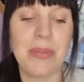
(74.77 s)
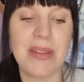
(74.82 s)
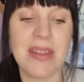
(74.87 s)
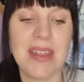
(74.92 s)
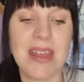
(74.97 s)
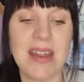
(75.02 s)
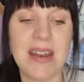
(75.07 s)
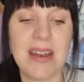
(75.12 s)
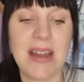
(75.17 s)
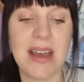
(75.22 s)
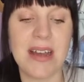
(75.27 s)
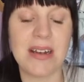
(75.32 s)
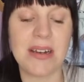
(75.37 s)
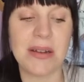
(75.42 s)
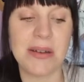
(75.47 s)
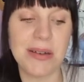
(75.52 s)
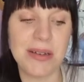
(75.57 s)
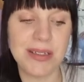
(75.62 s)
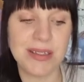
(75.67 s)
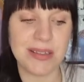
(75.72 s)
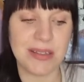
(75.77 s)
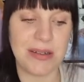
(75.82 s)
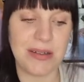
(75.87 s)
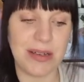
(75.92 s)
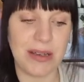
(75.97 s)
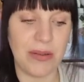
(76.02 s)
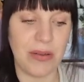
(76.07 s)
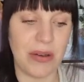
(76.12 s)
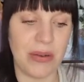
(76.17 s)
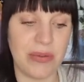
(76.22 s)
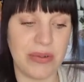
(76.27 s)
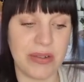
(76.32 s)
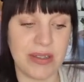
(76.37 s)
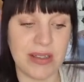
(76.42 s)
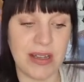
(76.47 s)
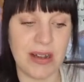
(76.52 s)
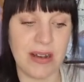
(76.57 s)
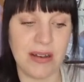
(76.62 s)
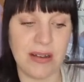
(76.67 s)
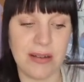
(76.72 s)
But then last night I
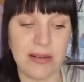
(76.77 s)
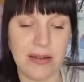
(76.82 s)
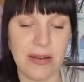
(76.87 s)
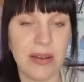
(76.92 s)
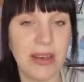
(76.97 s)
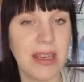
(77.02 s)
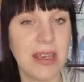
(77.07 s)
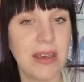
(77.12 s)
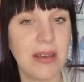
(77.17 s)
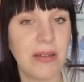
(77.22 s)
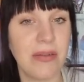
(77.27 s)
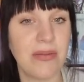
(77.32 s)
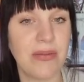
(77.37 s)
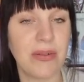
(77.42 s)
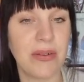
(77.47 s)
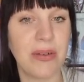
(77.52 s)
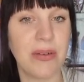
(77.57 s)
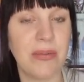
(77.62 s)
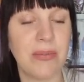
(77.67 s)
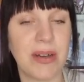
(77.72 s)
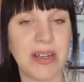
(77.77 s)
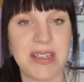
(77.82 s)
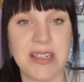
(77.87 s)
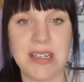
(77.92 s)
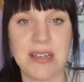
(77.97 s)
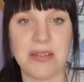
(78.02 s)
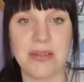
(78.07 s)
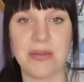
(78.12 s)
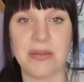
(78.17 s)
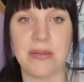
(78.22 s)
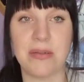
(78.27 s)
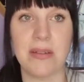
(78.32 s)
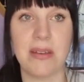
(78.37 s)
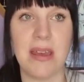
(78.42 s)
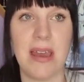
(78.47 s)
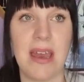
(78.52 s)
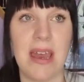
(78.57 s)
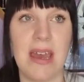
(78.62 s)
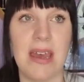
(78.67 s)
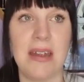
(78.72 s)
was looking through my TikTok
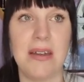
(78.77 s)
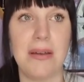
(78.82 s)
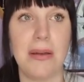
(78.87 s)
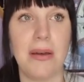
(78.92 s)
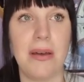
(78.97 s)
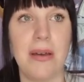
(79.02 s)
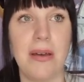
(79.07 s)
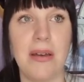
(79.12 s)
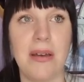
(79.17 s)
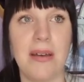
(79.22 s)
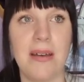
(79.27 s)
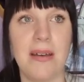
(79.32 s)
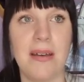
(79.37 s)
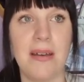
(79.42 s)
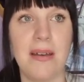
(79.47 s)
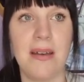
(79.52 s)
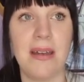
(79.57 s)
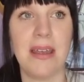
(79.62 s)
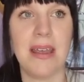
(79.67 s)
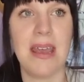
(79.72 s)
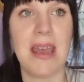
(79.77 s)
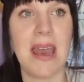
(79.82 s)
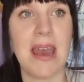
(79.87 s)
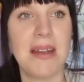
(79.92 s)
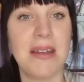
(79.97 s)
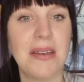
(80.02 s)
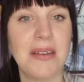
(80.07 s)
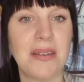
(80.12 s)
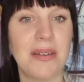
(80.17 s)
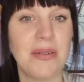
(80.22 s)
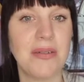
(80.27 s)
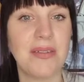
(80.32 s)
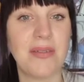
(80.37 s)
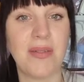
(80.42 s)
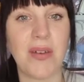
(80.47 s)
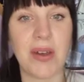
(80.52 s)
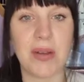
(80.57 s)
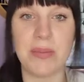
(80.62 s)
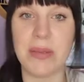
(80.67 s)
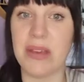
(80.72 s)
and it hadn't
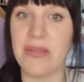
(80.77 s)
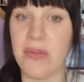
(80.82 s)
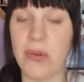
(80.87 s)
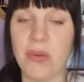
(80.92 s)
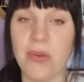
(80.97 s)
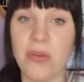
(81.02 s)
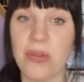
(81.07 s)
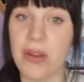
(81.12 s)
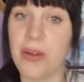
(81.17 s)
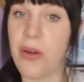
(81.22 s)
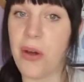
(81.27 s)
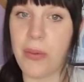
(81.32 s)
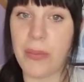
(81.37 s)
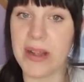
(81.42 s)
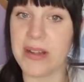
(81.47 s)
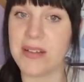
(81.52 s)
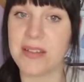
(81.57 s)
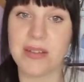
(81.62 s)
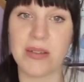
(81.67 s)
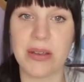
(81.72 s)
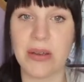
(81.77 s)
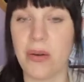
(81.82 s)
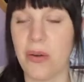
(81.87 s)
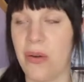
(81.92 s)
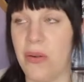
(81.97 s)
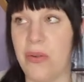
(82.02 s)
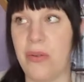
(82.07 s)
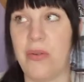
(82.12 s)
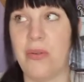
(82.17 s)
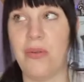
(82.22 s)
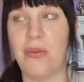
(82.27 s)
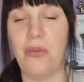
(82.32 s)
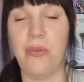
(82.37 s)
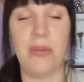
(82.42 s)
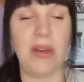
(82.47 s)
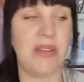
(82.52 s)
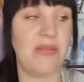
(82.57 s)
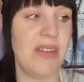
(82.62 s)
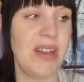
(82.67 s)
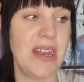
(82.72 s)
notified me of all the comments I got on all
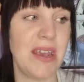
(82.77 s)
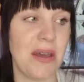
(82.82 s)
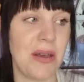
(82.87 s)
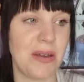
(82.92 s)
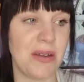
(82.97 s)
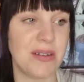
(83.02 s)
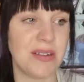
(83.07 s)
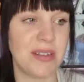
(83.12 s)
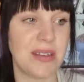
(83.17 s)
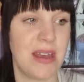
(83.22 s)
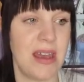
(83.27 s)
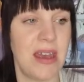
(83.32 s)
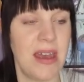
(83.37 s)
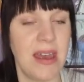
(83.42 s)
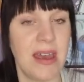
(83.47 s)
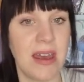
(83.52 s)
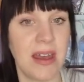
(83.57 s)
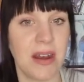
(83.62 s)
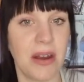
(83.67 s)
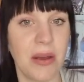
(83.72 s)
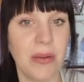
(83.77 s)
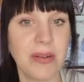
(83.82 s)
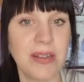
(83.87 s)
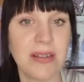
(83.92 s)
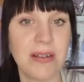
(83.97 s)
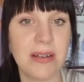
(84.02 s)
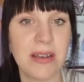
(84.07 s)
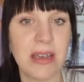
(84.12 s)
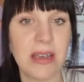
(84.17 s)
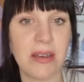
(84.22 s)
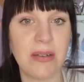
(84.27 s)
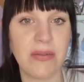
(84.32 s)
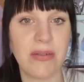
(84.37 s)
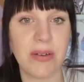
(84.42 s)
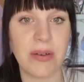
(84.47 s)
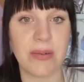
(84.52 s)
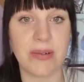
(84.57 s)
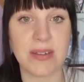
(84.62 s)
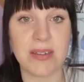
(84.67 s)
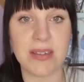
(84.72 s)
my videos. And I was looking
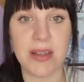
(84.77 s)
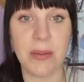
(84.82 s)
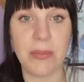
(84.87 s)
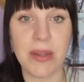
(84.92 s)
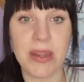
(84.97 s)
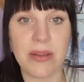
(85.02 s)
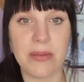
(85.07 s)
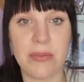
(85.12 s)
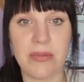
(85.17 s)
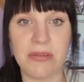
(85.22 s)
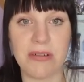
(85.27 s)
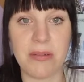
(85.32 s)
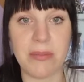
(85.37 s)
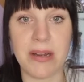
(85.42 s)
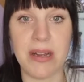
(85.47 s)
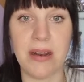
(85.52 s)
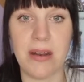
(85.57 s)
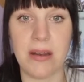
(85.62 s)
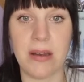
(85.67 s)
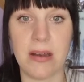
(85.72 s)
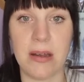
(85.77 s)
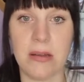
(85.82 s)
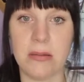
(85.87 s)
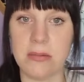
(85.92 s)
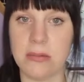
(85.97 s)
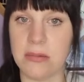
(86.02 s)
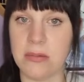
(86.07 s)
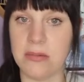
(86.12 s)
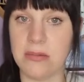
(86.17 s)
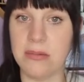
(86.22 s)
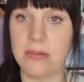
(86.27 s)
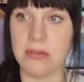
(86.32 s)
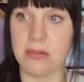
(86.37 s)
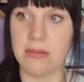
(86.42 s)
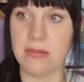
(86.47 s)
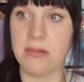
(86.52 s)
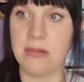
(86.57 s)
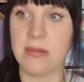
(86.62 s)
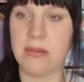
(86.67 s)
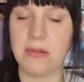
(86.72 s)
through and some of them were a bit like, ooh,
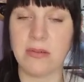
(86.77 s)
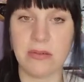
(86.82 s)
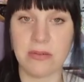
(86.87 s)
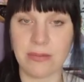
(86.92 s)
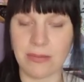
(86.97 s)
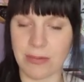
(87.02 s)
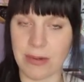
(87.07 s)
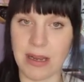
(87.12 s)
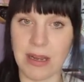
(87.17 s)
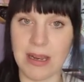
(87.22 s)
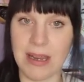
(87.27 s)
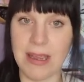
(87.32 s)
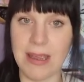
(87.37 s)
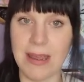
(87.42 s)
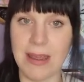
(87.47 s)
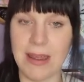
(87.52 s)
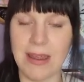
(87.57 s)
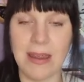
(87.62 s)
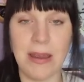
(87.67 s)
really?